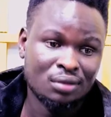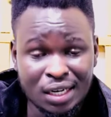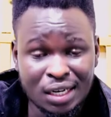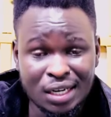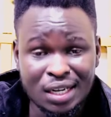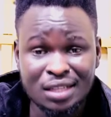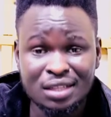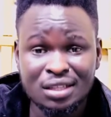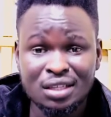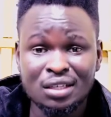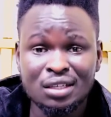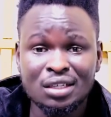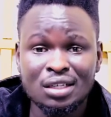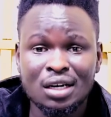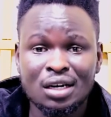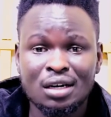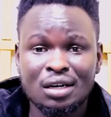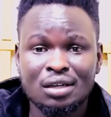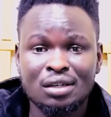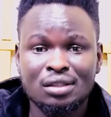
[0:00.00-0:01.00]
and I think
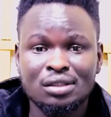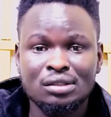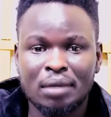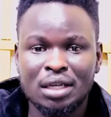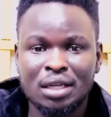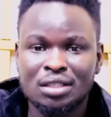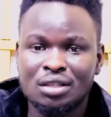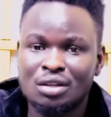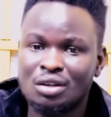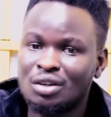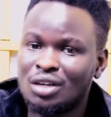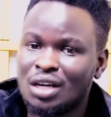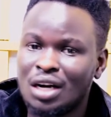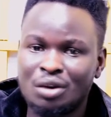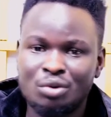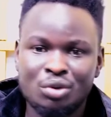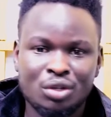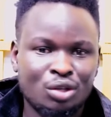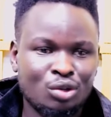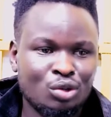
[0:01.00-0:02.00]
uh,
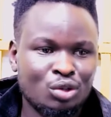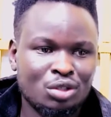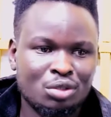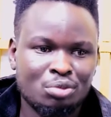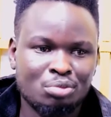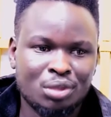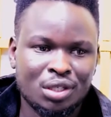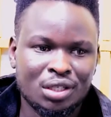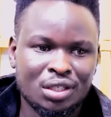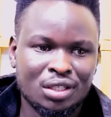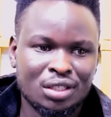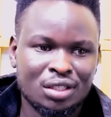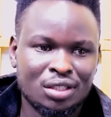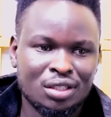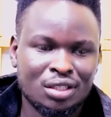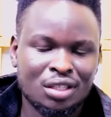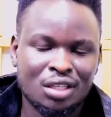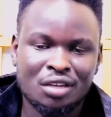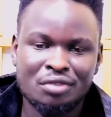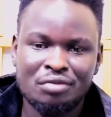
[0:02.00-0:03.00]
Barcelona will not
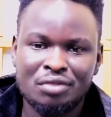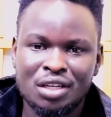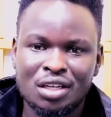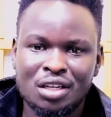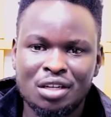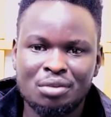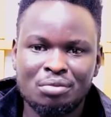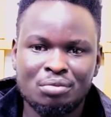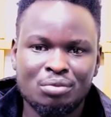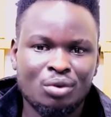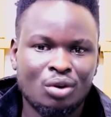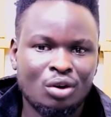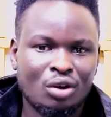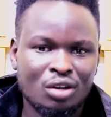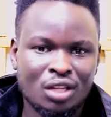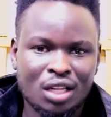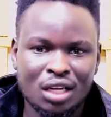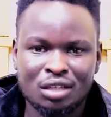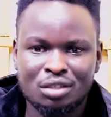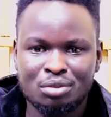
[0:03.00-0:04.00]
be giving him
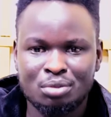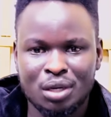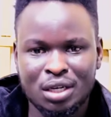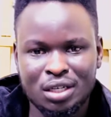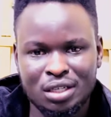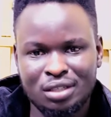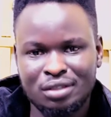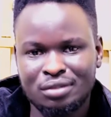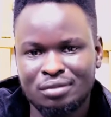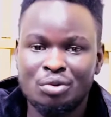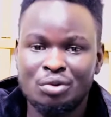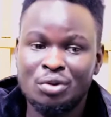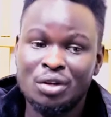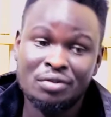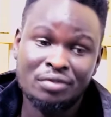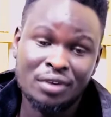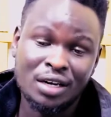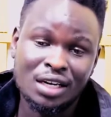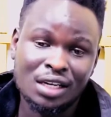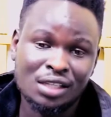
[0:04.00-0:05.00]
all that money. They
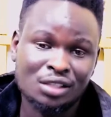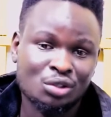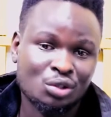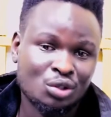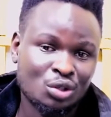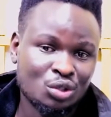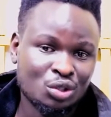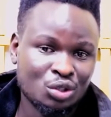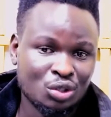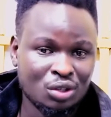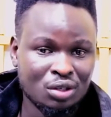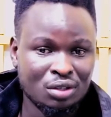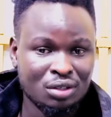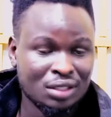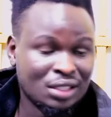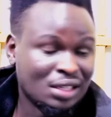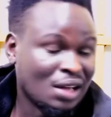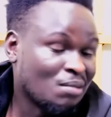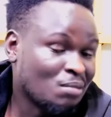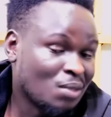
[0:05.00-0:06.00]
will find a solution
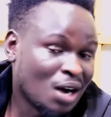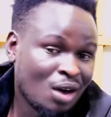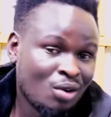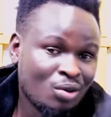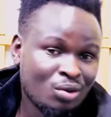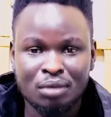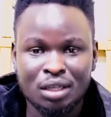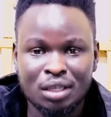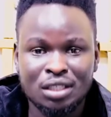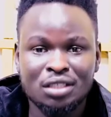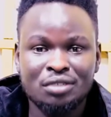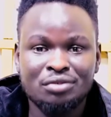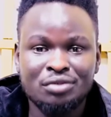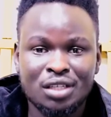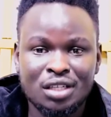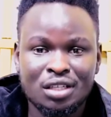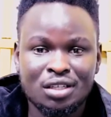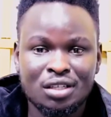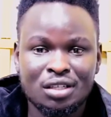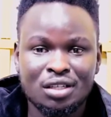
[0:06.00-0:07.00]
somehow, but if
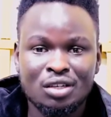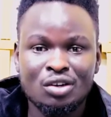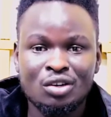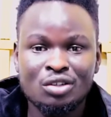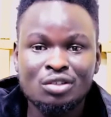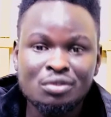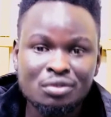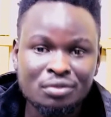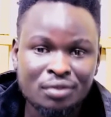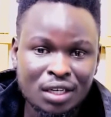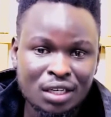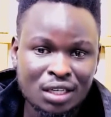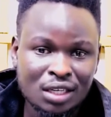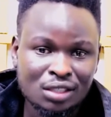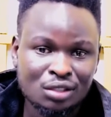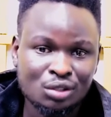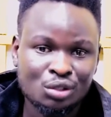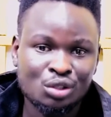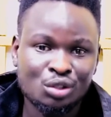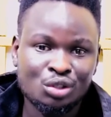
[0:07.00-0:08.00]
they don't find
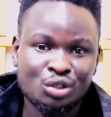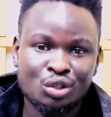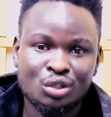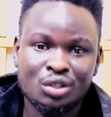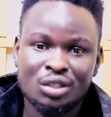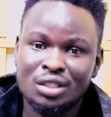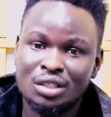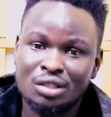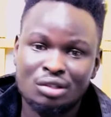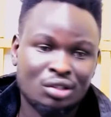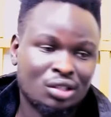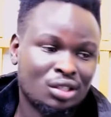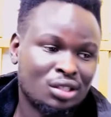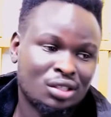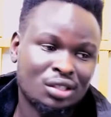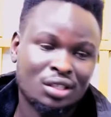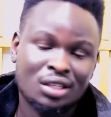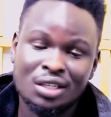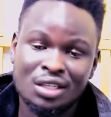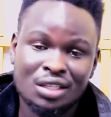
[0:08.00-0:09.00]
a solution,
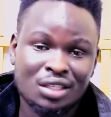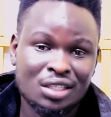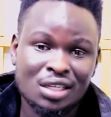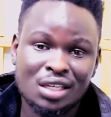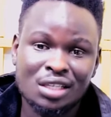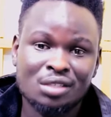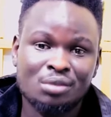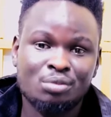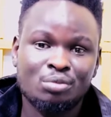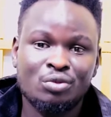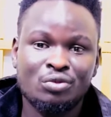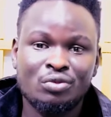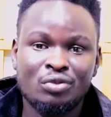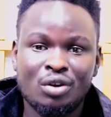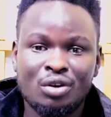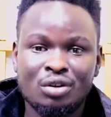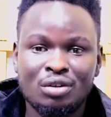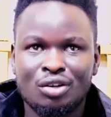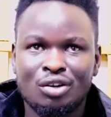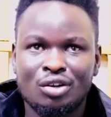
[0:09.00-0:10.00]
he'll, he'll just move
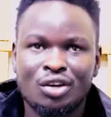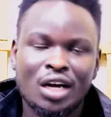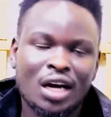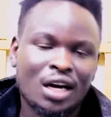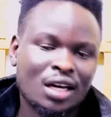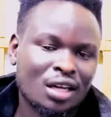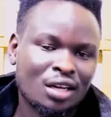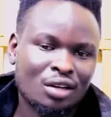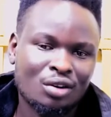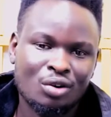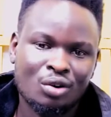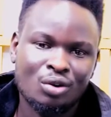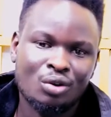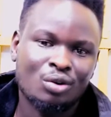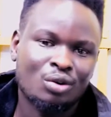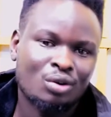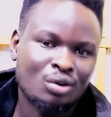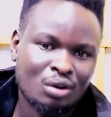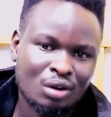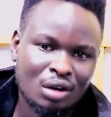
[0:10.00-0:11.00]
on. Royake
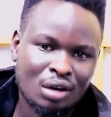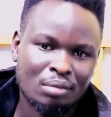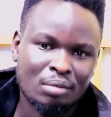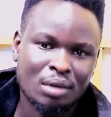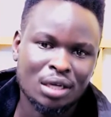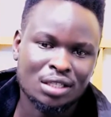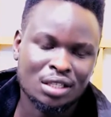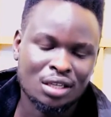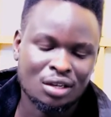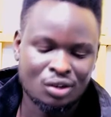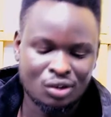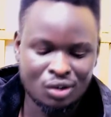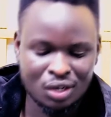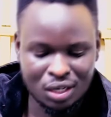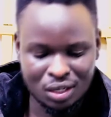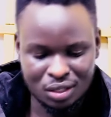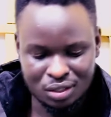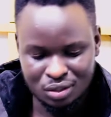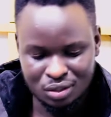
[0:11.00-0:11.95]
go uh, Barcelona.